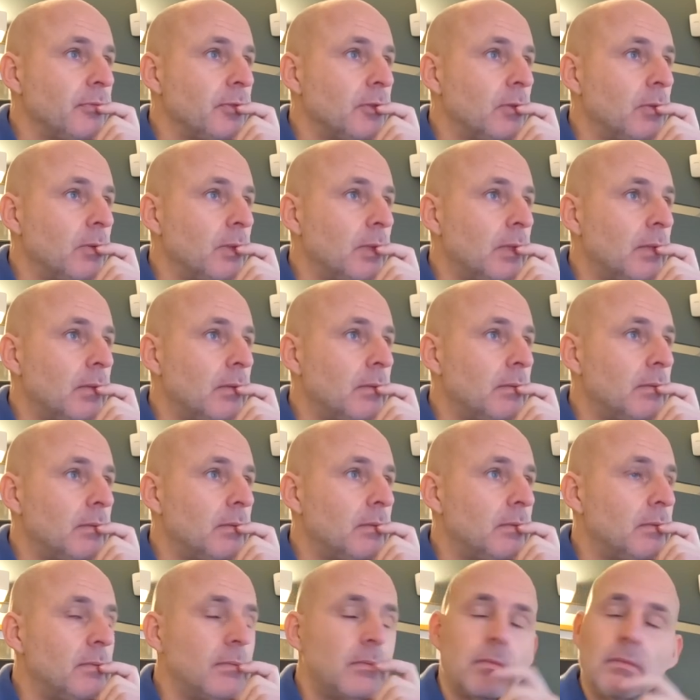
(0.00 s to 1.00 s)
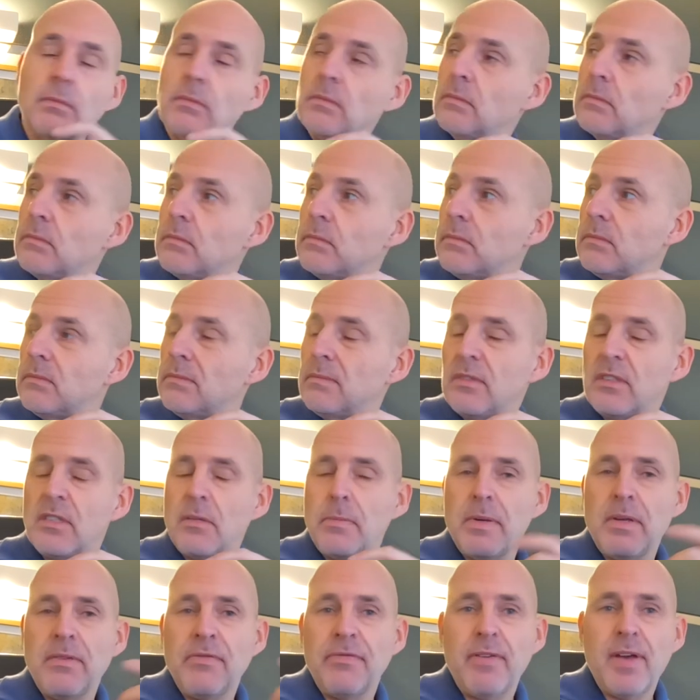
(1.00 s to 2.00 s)
Well, to
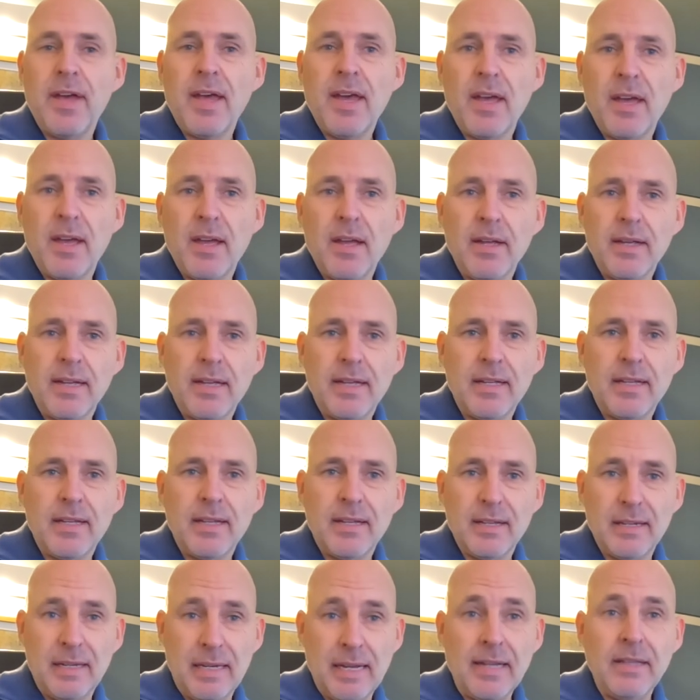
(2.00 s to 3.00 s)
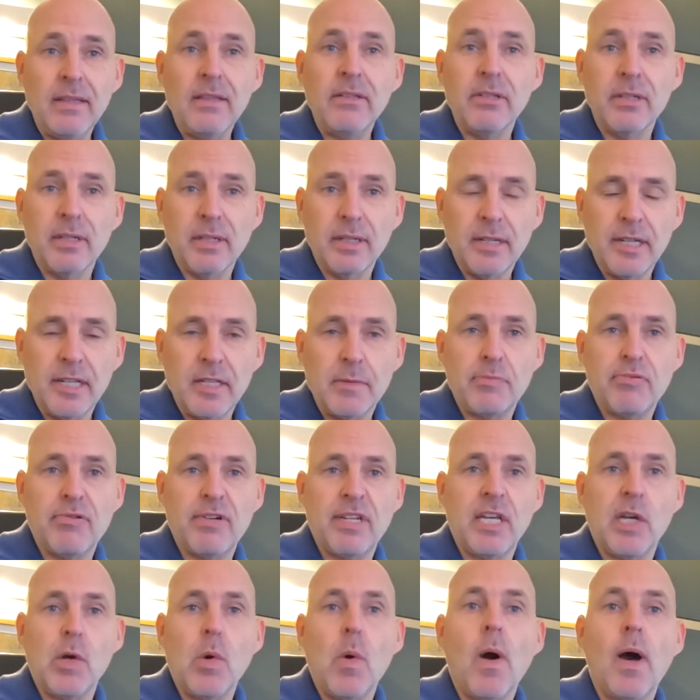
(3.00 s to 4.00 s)
be fair, London is
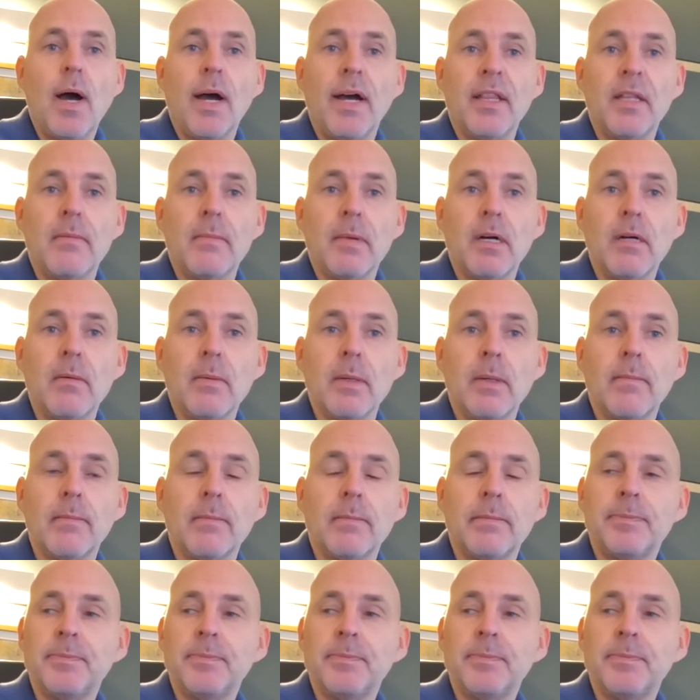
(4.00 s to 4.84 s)
pretty quiet at the moment.